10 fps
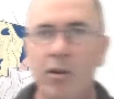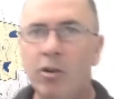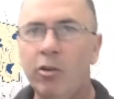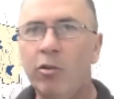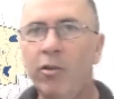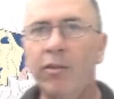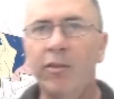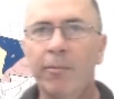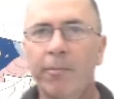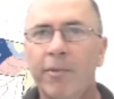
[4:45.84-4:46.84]
use
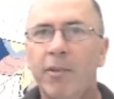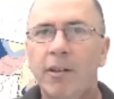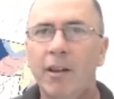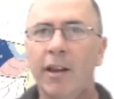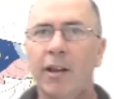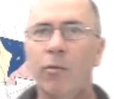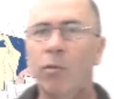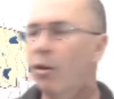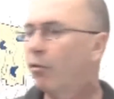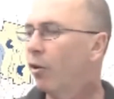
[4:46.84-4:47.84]

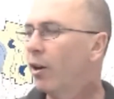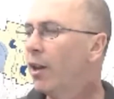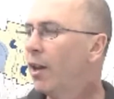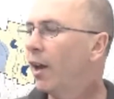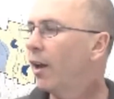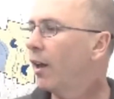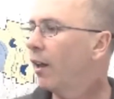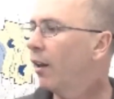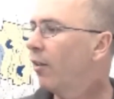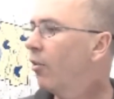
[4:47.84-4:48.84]
what I've got here, uh,
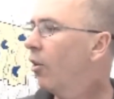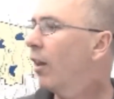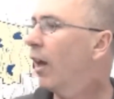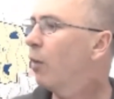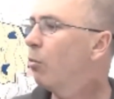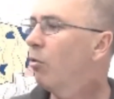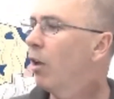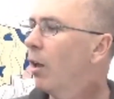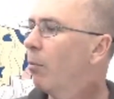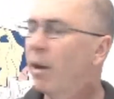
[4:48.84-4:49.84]
it's not labelled,
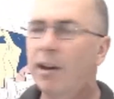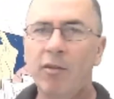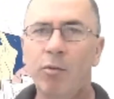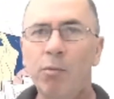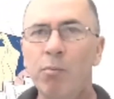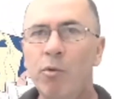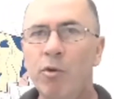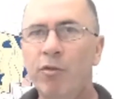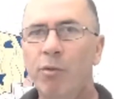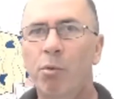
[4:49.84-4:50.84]
but it's
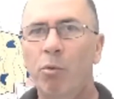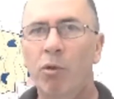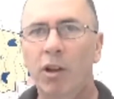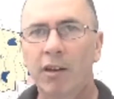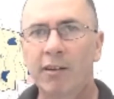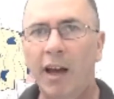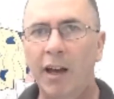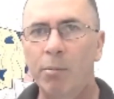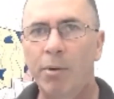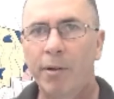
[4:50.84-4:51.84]
removable
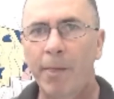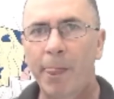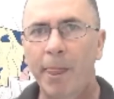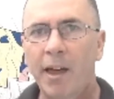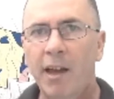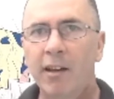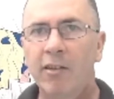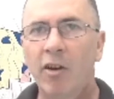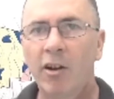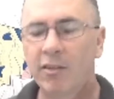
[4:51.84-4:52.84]
tape.
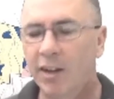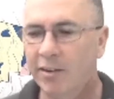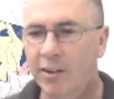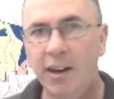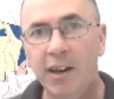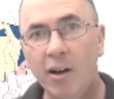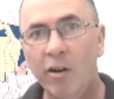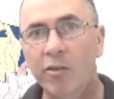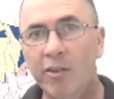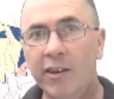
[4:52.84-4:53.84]
It's not just any
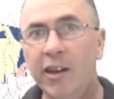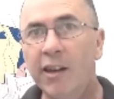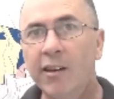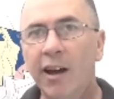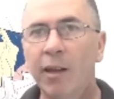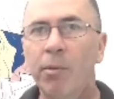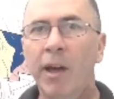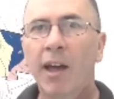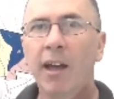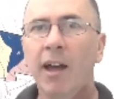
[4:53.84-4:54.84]
old sticky tape.
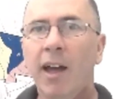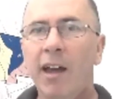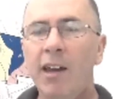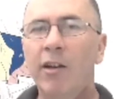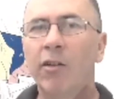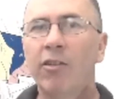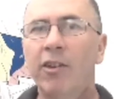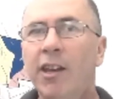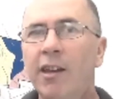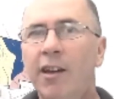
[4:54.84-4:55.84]
Any old
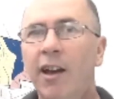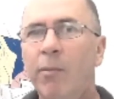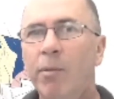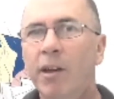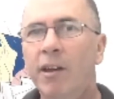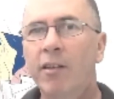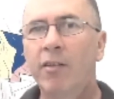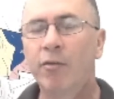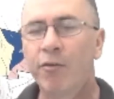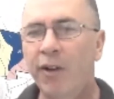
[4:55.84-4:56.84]
sticky tape
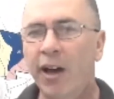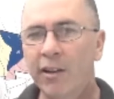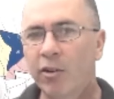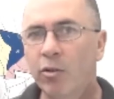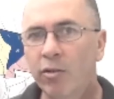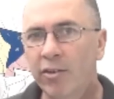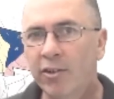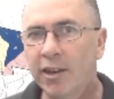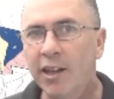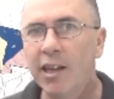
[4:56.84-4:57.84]
is far too
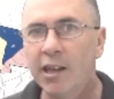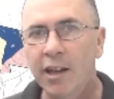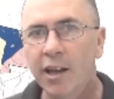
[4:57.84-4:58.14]
sticky